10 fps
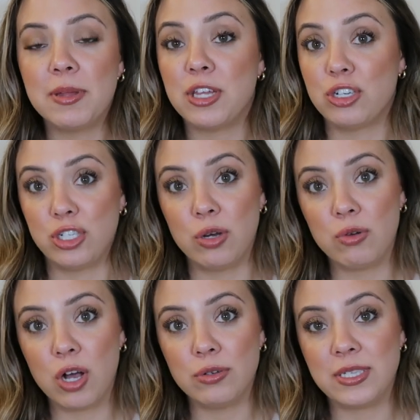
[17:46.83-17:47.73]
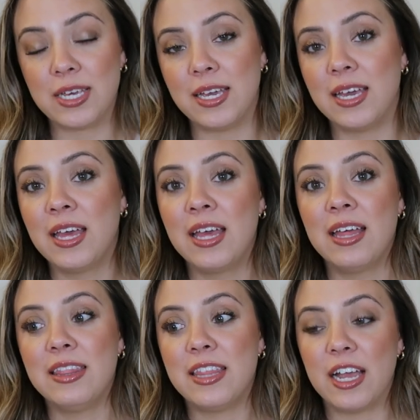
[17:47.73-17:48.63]
but they're so cozy.
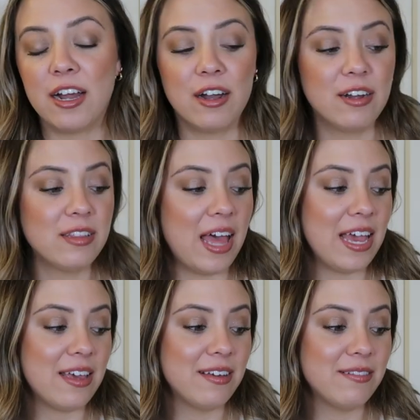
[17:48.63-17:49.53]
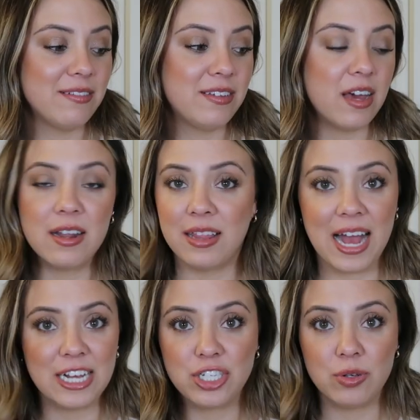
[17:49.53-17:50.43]
They're like gonna
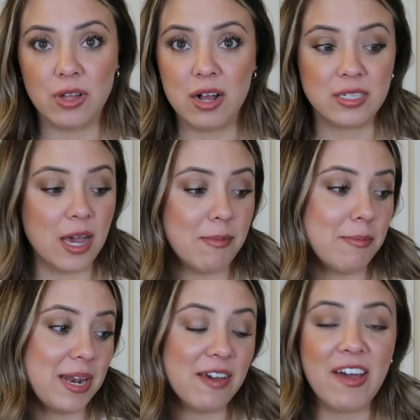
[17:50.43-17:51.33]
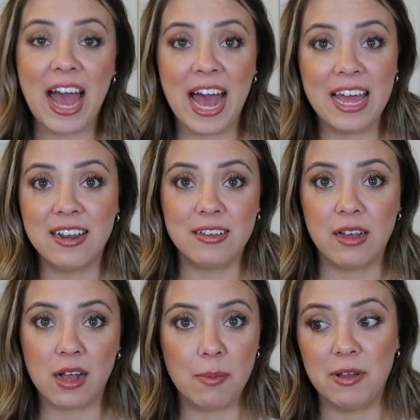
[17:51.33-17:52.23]
last you a long time. I mean, I've had
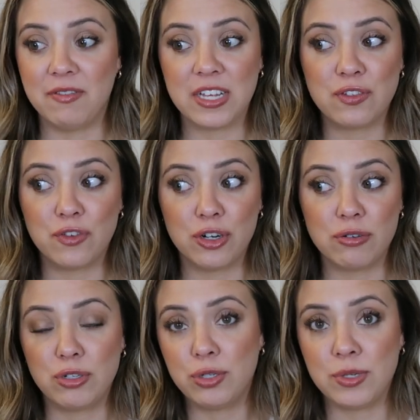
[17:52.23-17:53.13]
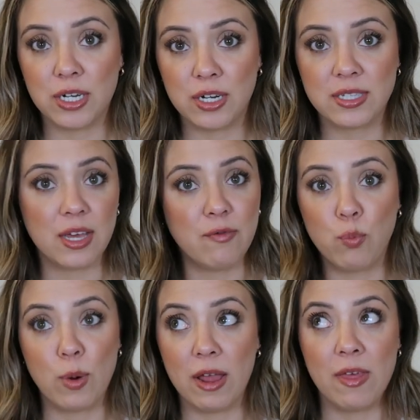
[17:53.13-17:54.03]
a couple of these for 2 years. I
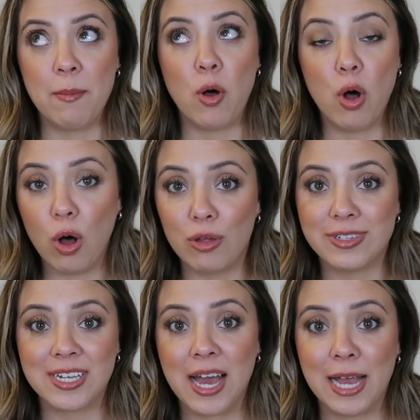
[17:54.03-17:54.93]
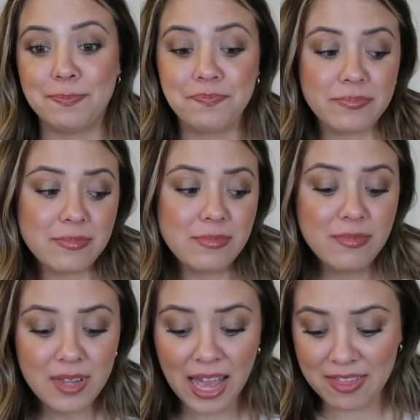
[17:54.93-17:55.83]
wear them all the time,
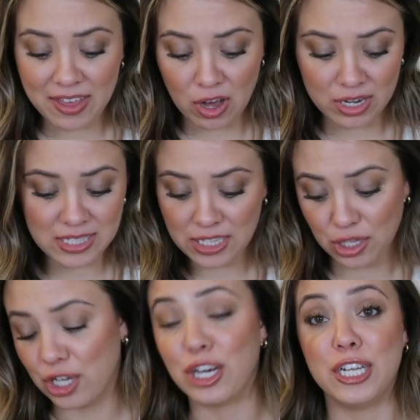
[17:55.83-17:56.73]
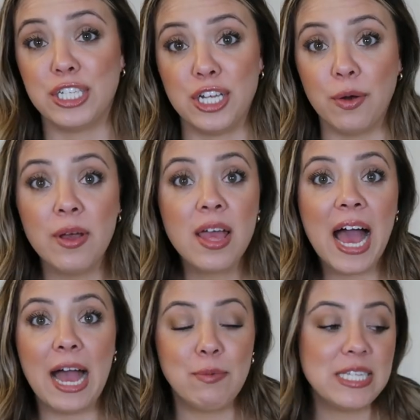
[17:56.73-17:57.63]
and they honestly look good as new.
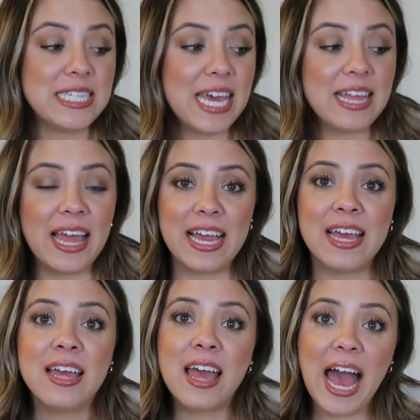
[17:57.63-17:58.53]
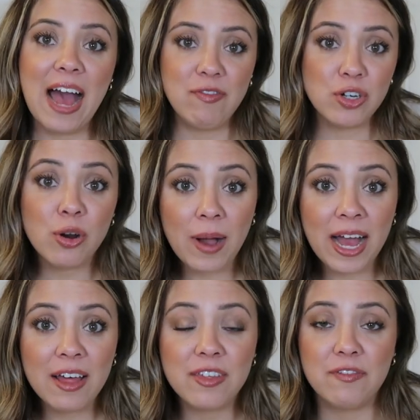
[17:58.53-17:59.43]
I would say like after a
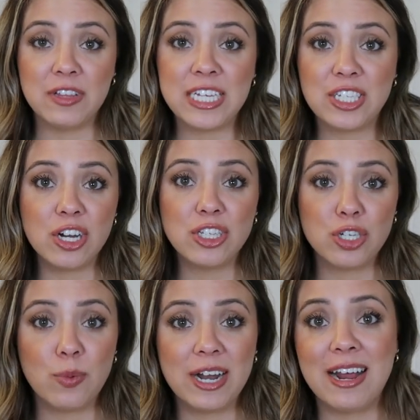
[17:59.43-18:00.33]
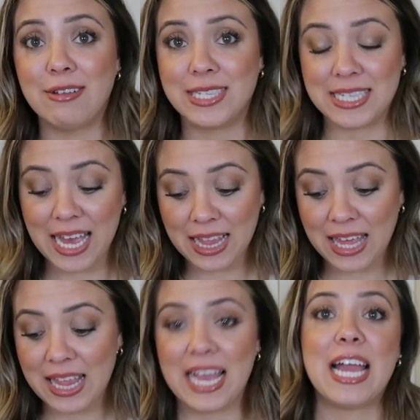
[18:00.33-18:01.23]
while the fleece starts to wear down
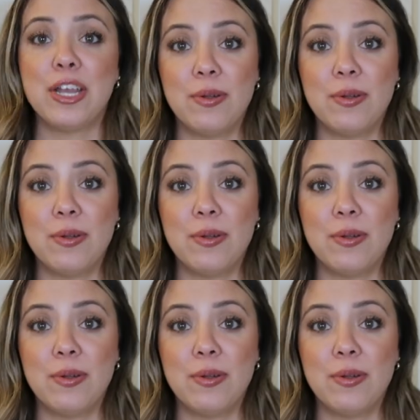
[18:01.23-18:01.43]
slightly. Like I